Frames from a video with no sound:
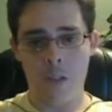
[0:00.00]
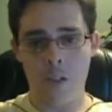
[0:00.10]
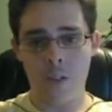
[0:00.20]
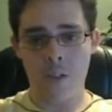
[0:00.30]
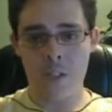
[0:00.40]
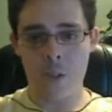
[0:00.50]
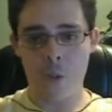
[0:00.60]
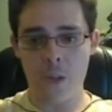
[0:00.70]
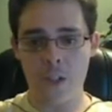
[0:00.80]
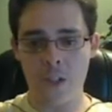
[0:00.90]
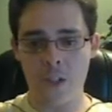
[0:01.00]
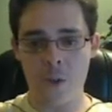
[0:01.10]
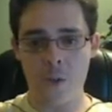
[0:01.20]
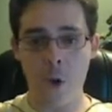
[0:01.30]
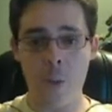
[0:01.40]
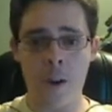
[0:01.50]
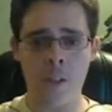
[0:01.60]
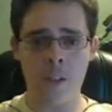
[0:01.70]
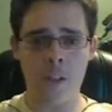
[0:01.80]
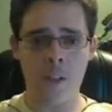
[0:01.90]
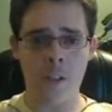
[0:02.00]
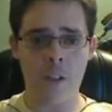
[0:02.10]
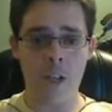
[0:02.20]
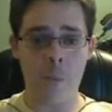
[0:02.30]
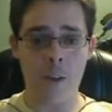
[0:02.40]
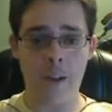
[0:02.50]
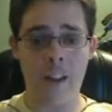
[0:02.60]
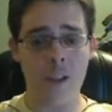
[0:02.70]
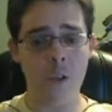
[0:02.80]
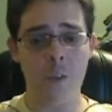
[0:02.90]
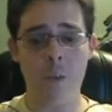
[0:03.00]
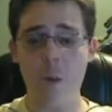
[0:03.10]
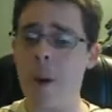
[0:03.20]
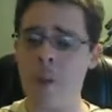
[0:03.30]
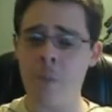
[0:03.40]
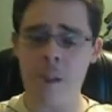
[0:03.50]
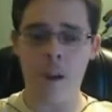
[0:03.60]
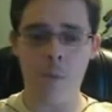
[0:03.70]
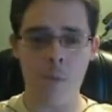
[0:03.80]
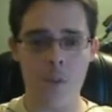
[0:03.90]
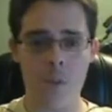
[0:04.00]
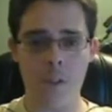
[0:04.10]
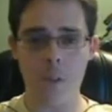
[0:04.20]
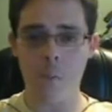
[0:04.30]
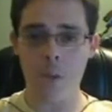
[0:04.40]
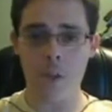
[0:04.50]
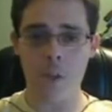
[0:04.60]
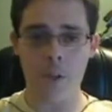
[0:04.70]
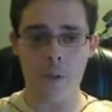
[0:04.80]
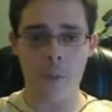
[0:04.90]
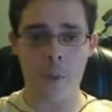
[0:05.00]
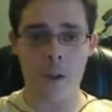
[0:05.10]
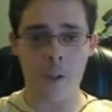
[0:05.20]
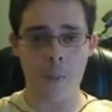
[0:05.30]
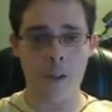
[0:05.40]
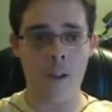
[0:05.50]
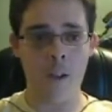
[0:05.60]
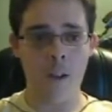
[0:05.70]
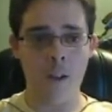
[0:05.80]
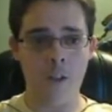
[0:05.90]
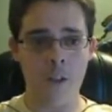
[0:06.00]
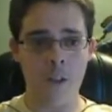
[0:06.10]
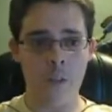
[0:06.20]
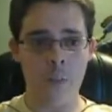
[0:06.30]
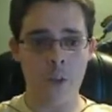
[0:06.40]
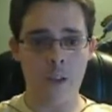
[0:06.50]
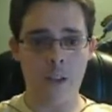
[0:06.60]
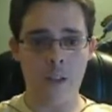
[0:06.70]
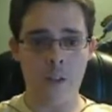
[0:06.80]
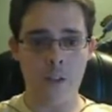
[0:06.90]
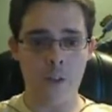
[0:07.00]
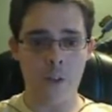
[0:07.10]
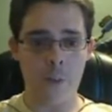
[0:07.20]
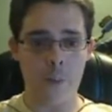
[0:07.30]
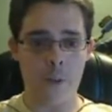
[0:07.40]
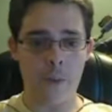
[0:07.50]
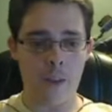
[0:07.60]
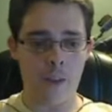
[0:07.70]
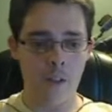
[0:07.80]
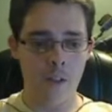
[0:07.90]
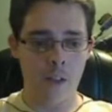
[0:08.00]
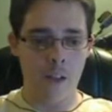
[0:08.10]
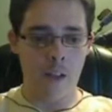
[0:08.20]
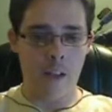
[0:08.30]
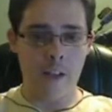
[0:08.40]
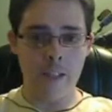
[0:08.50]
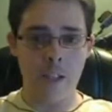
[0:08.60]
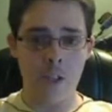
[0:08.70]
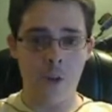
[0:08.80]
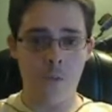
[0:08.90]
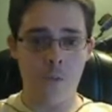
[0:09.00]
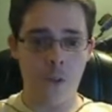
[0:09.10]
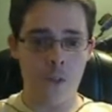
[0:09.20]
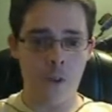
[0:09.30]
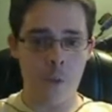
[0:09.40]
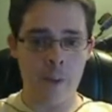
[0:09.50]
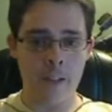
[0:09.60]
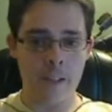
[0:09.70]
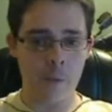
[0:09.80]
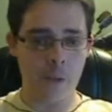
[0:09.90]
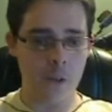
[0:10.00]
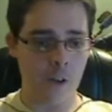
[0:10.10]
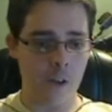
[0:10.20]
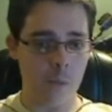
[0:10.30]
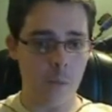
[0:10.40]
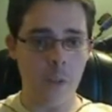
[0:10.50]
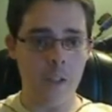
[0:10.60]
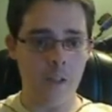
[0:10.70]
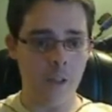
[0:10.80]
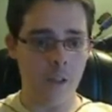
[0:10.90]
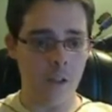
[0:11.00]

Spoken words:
Doesn't see too much. I do have a robotics facility up. And I do have a robotics bay up. So that's a pretty quick robotics bay. So he's most likely concerned about that. And he does go for a 3rd base, which is already completed.